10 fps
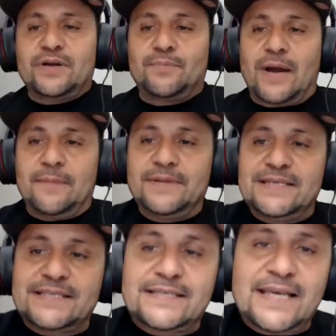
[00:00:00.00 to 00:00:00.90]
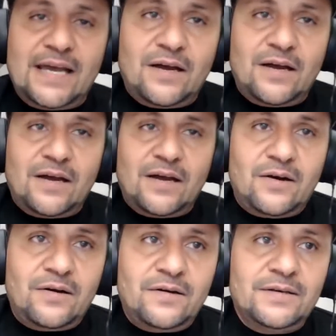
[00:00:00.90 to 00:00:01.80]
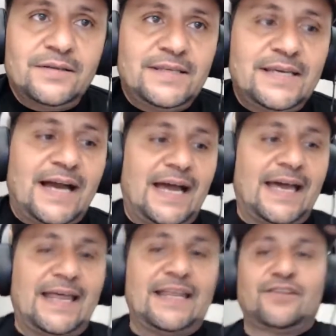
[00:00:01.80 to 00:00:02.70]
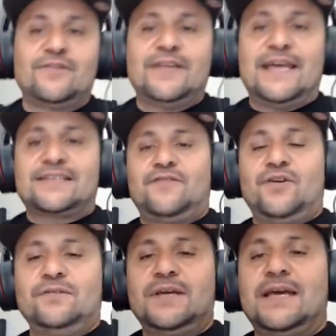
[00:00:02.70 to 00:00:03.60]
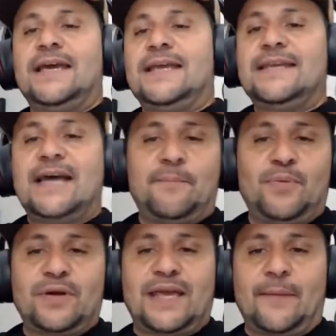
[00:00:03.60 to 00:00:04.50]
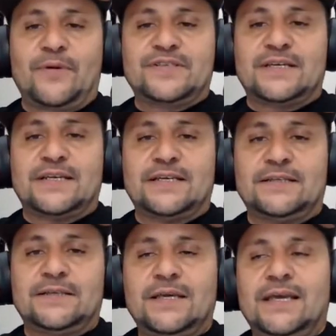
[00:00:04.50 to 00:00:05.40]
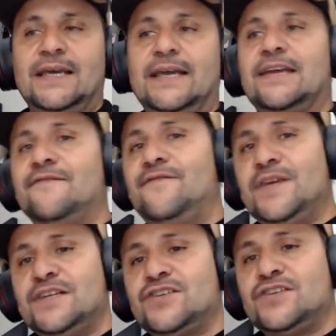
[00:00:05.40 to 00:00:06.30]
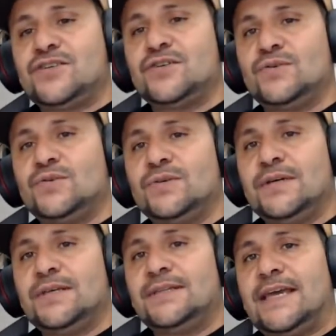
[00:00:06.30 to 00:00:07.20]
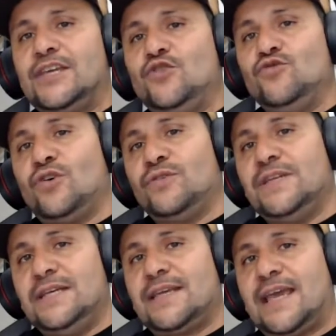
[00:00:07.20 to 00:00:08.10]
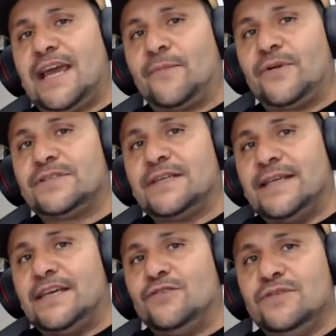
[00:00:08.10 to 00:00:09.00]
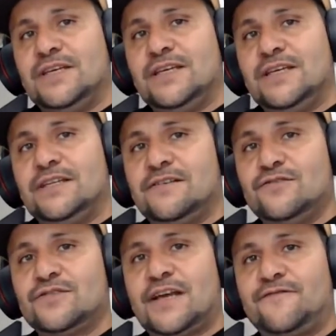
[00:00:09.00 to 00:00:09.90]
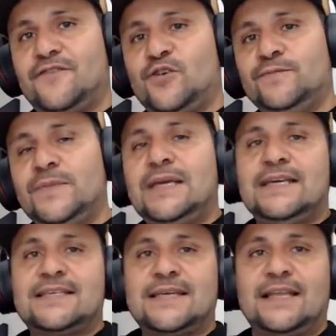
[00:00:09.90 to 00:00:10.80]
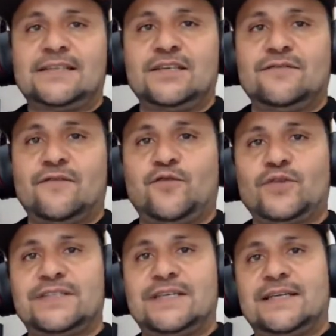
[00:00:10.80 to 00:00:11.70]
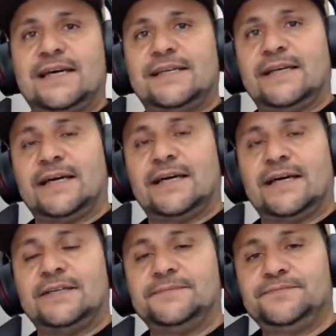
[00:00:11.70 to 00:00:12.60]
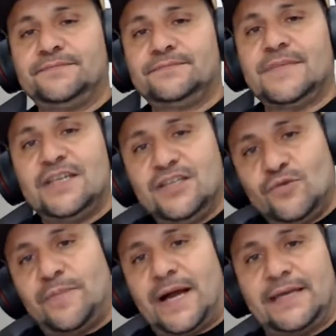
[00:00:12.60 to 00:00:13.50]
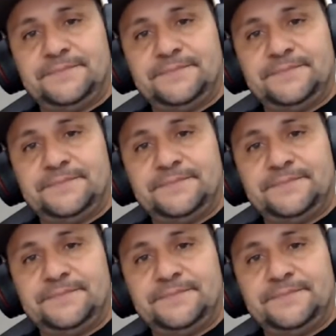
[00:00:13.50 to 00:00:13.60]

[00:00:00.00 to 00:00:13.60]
could probably sell their next iPhone and not put cameras in it and convince you that you don't need cameras and that you need to use that phone, and sell it to you for $14.99, and you would buy it.